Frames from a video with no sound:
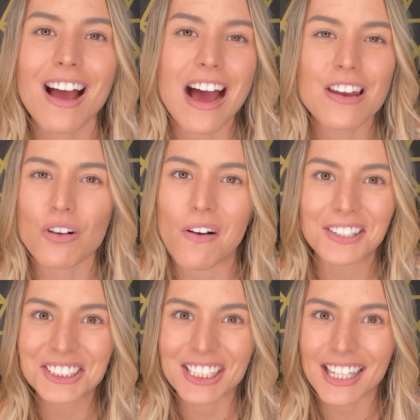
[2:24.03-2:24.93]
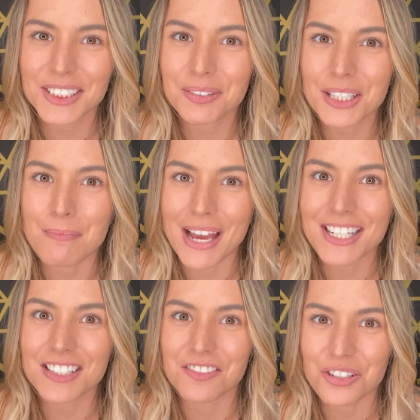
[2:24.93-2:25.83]
And honestly, that's what the
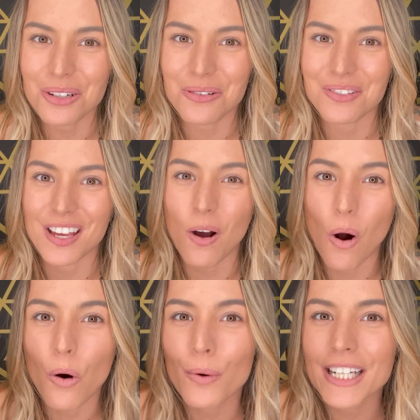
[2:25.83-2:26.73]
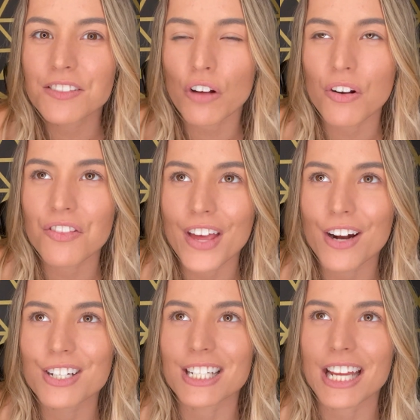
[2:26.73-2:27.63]
mantis do. They always are
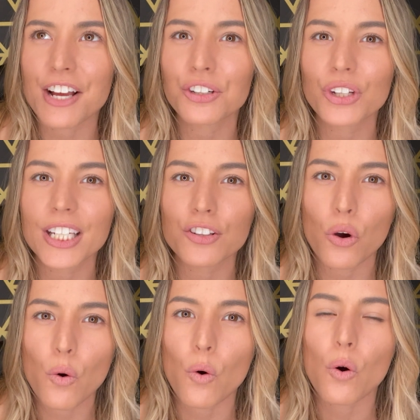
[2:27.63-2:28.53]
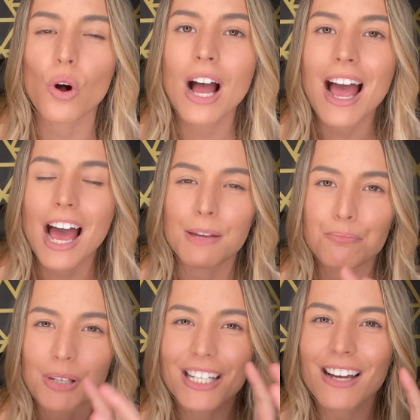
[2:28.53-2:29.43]
there to take a look at the whole
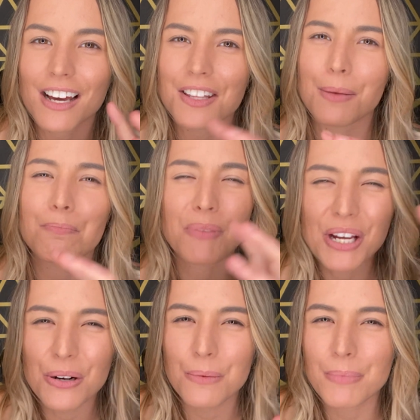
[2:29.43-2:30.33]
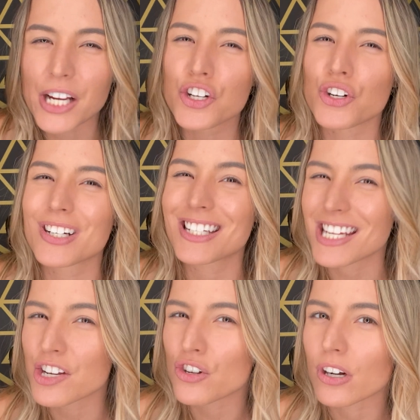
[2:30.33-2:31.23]
and be kind of the bigger picture
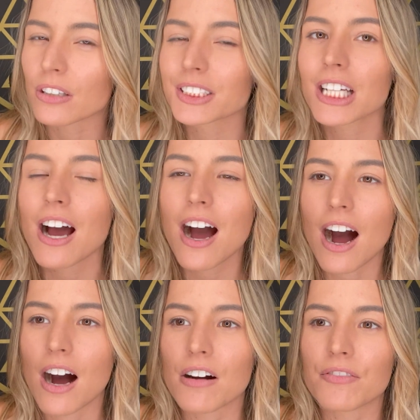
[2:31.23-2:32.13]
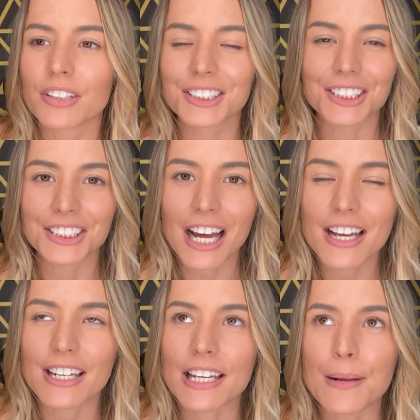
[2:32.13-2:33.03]
teachers of
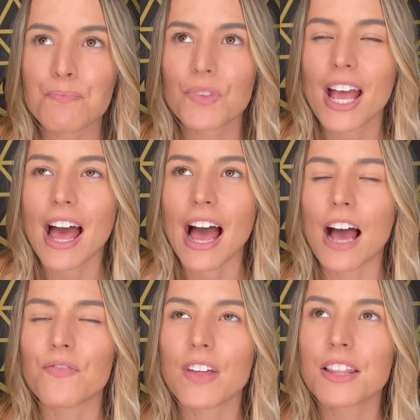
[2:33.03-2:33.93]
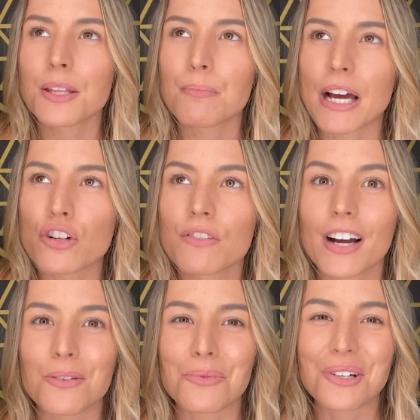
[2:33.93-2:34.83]
society. And then the
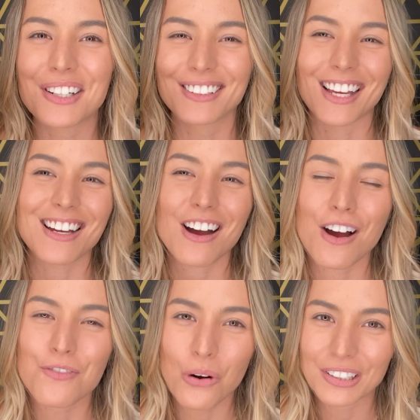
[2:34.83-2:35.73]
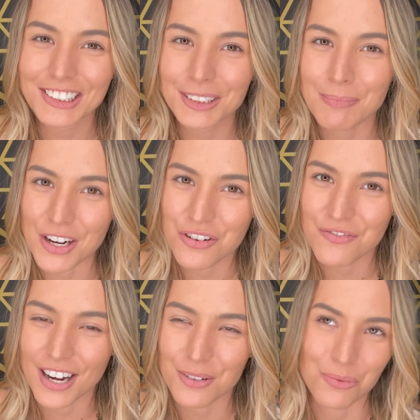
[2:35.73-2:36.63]
petrified wood, like, of course it's
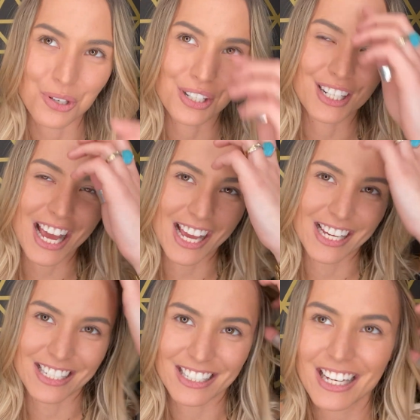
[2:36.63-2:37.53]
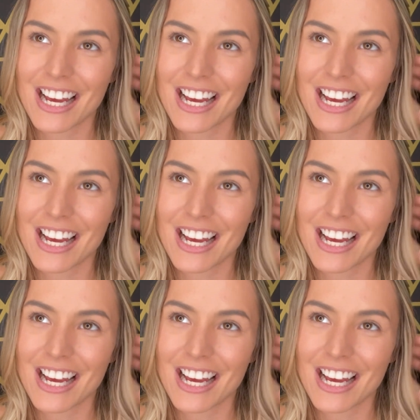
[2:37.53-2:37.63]
petrified wood, and